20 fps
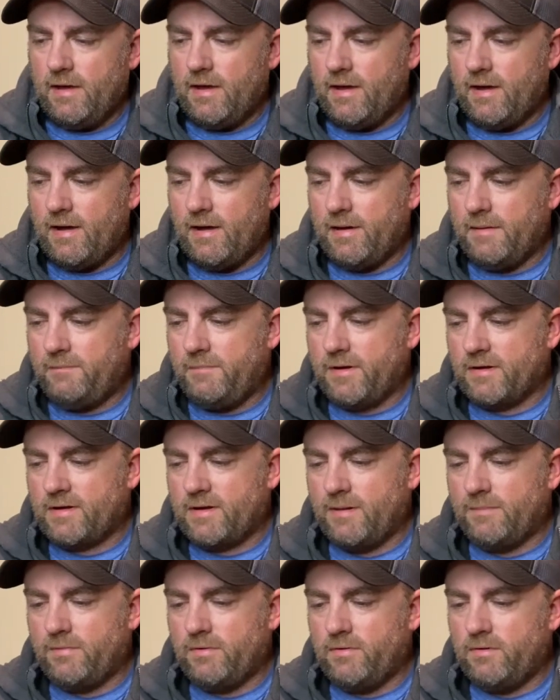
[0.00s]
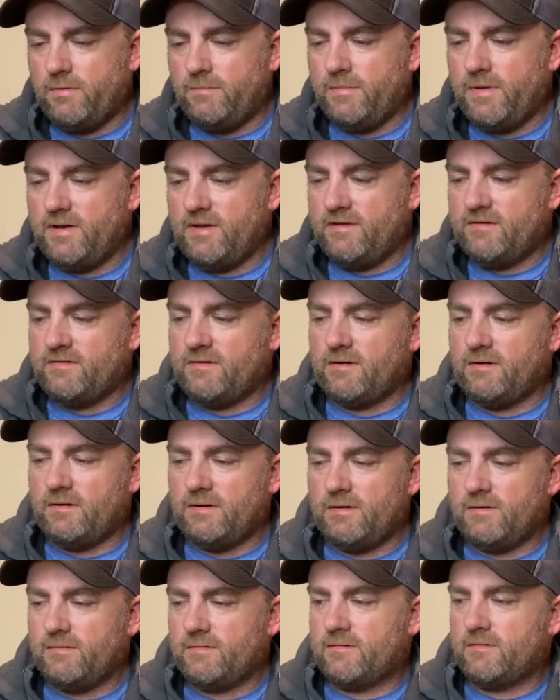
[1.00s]
I picked up a little mini
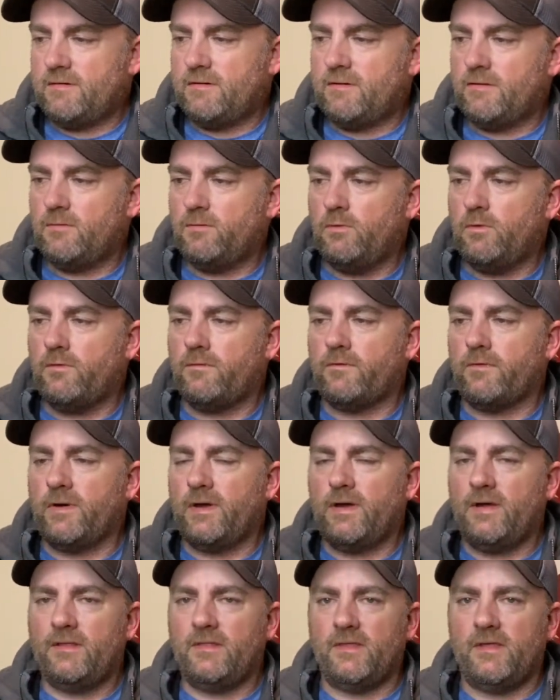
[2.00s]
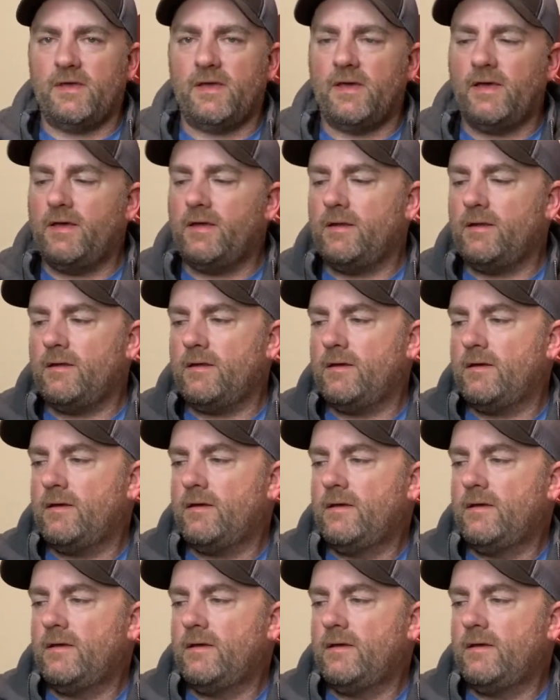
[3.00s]
series, Wolverine The End.